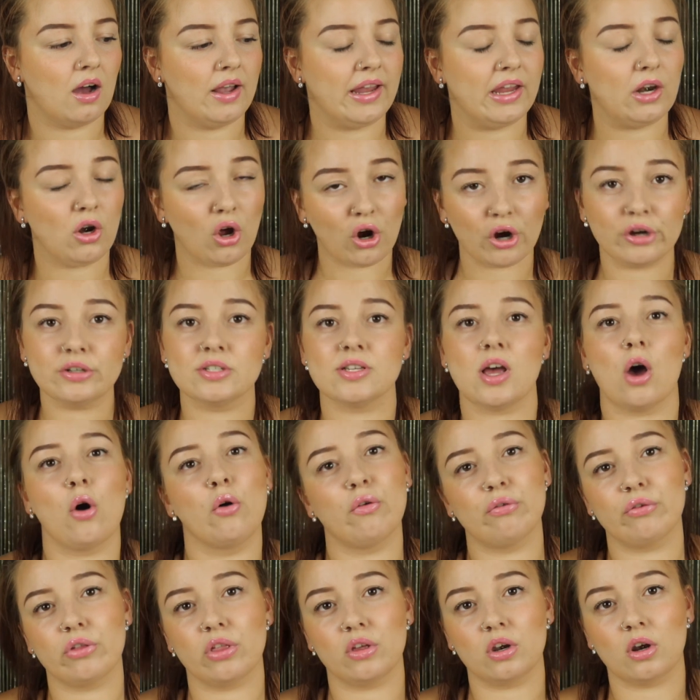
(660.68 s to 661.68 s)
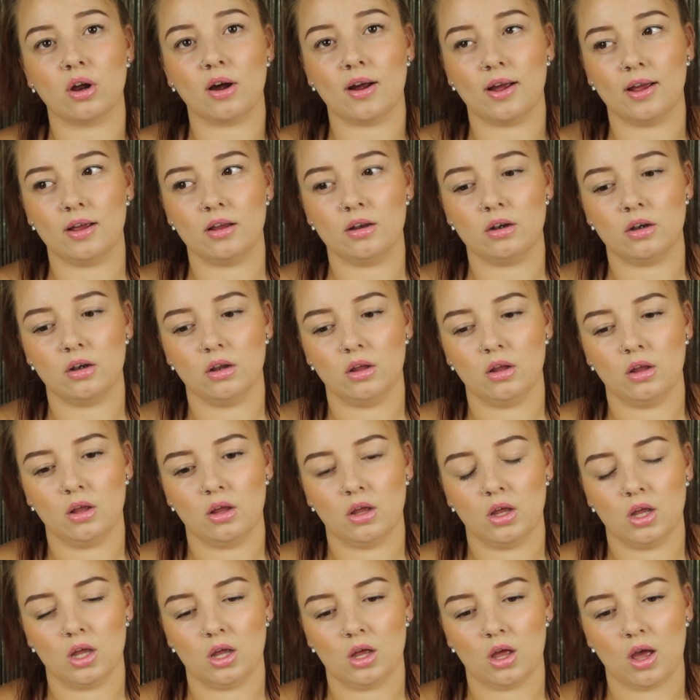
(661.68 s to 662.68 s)
in a hotel for the night.
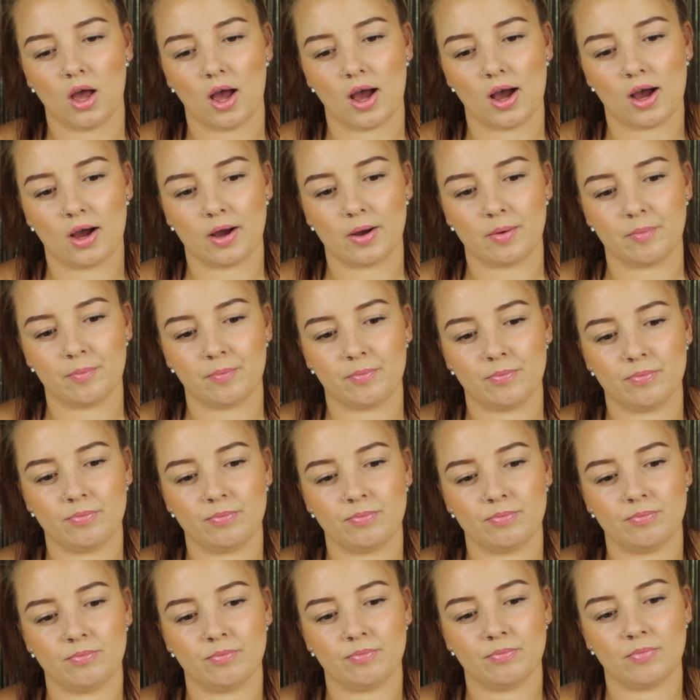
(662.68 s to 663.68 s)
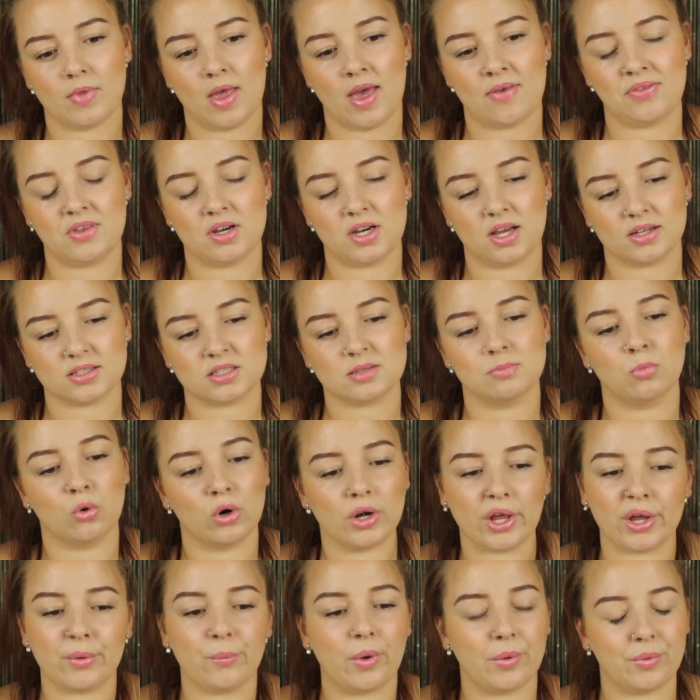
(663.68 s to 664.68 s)
And the next
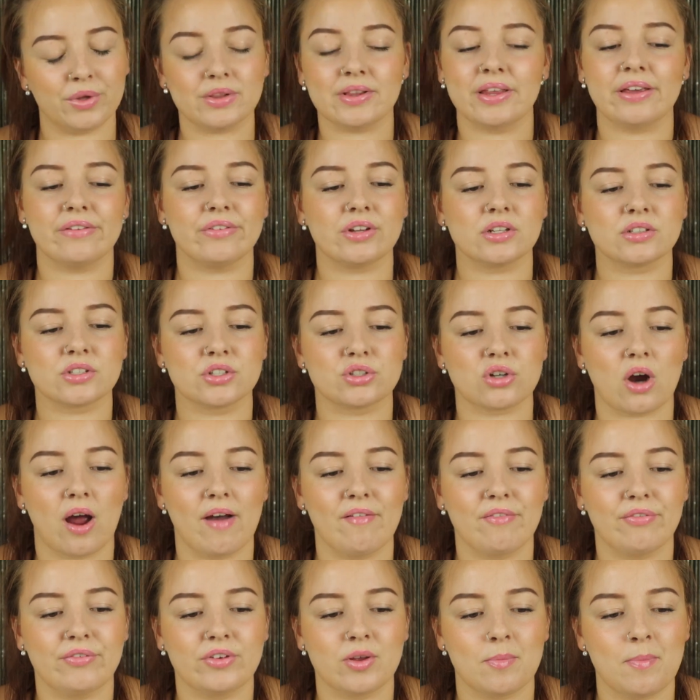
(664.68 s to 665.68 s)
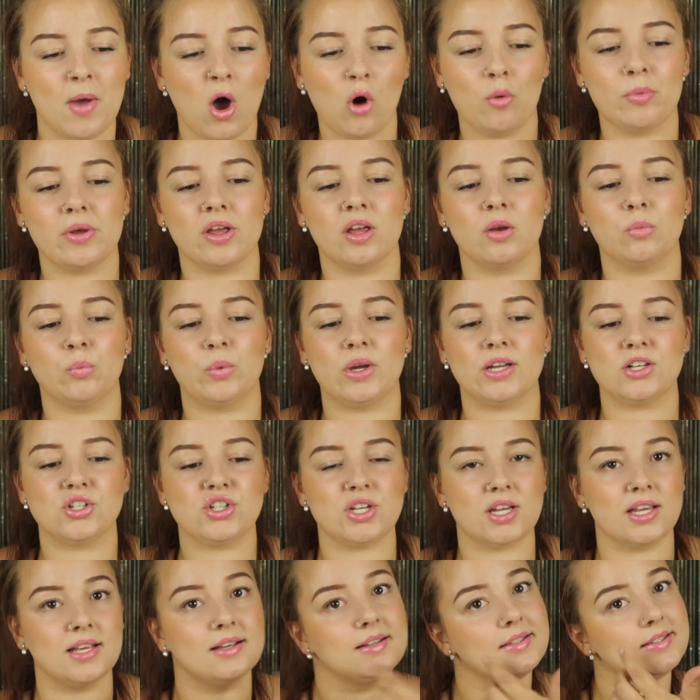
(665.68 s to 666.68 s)
morning we were leaving to drive to Melbourne, which
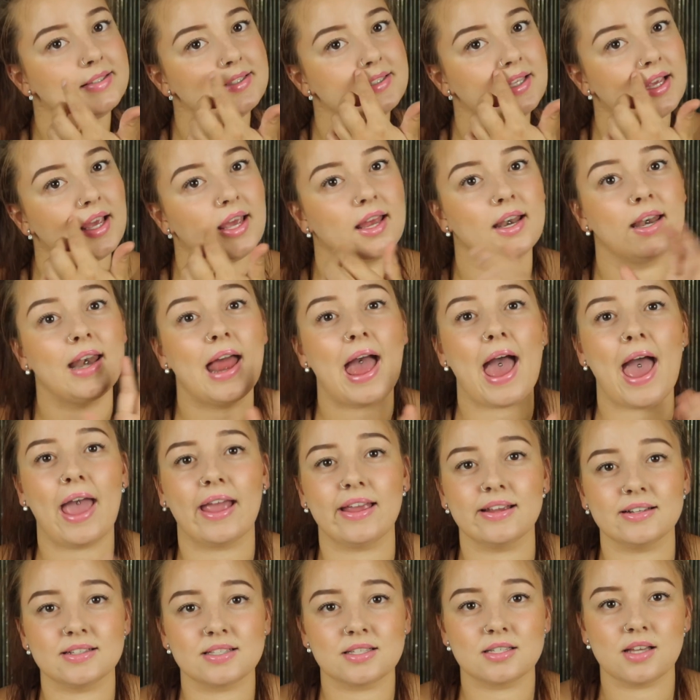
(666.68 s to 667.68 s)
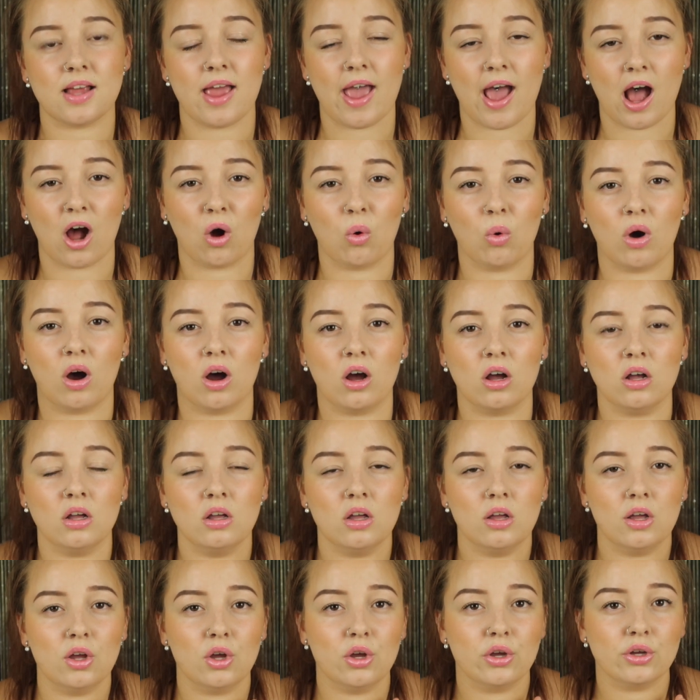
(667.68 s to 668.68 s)
is an 8-hour
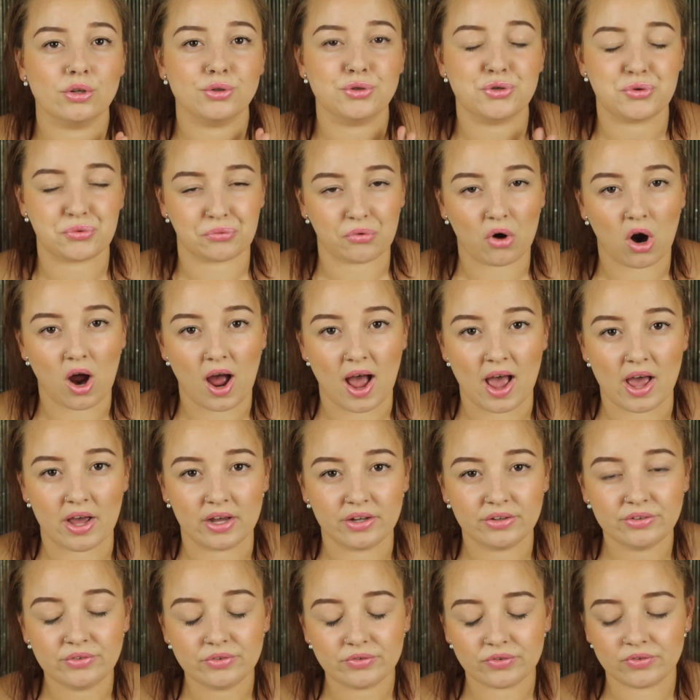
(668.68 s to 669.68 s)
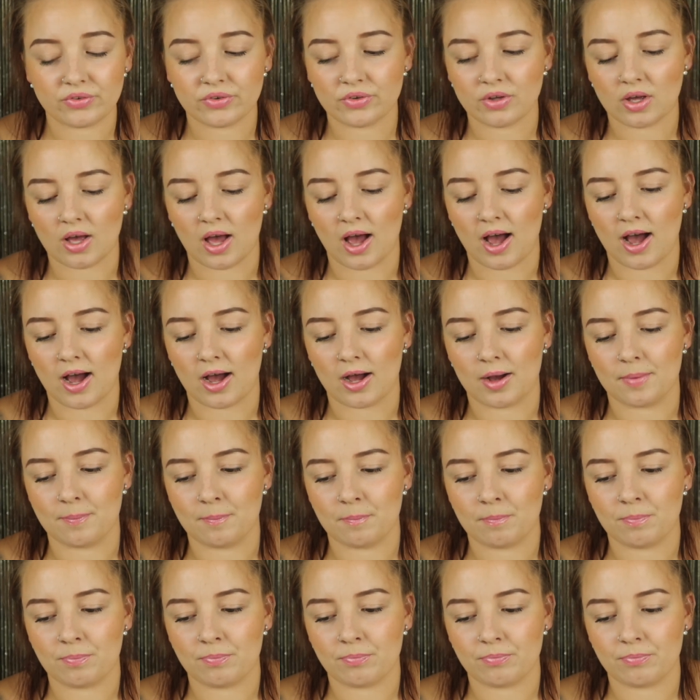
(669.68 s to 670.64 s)
drive from